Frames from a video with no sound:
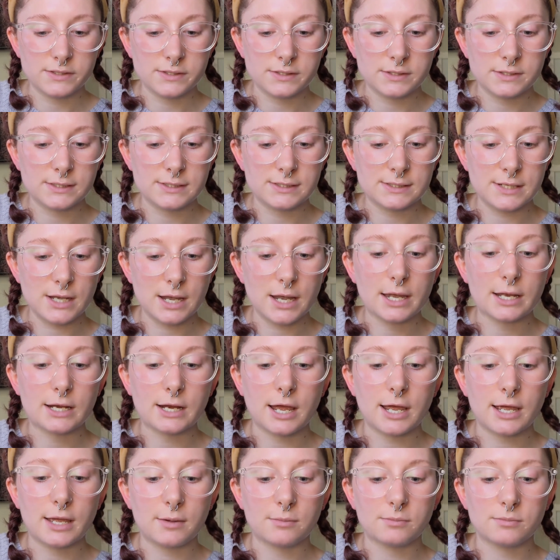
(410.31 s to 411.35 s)
side
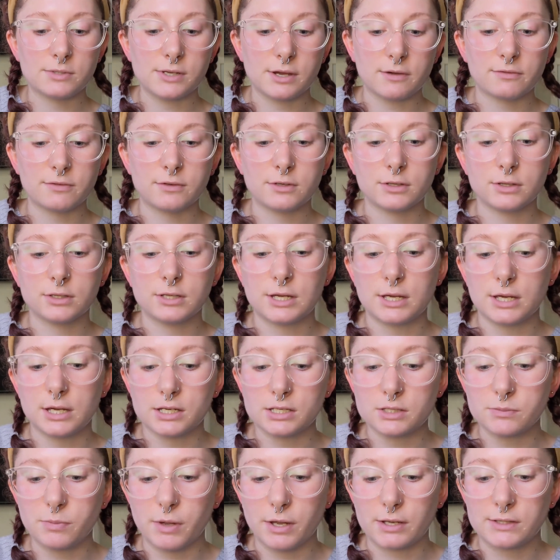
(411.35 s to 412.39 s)
I am definitely
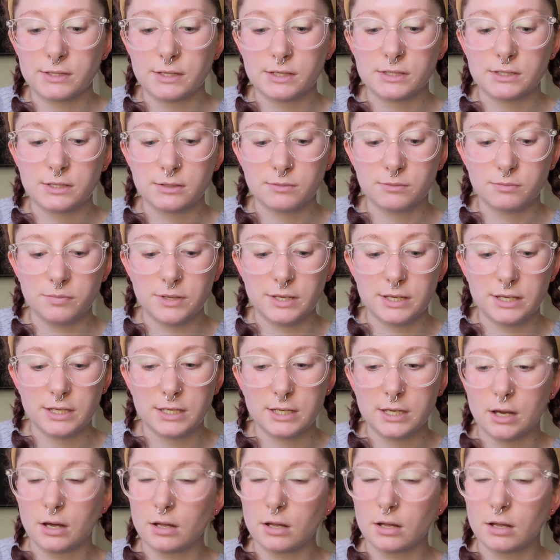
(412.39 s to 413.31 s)
expecting to be